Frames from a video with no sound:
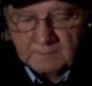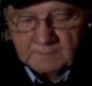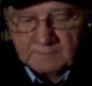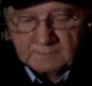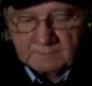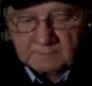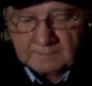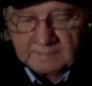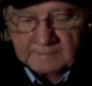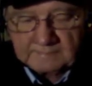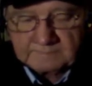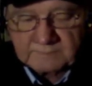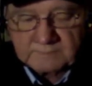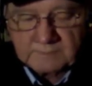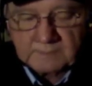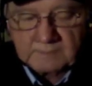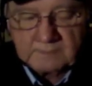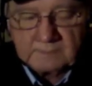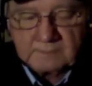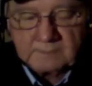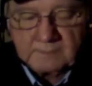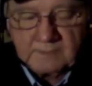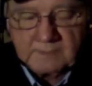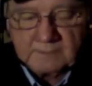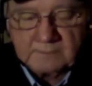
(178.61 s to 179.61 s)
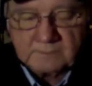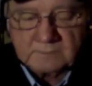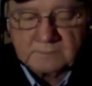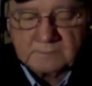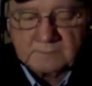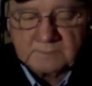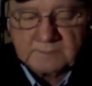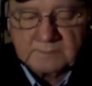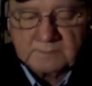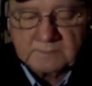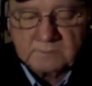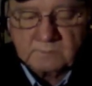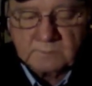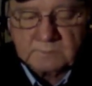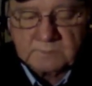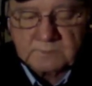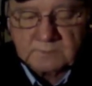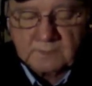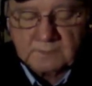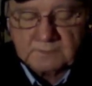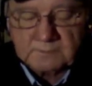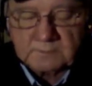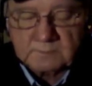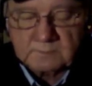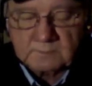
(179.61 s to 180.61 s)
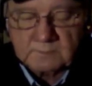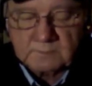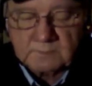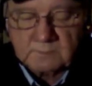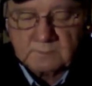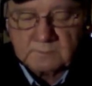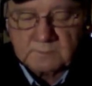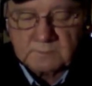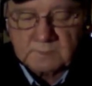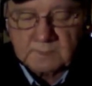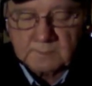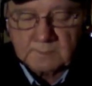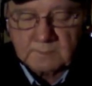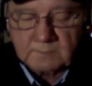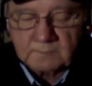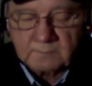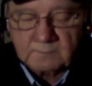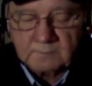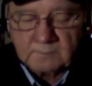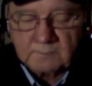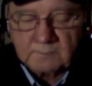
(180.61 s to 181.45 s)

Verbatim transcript: tops the contenders list, which also includes number two,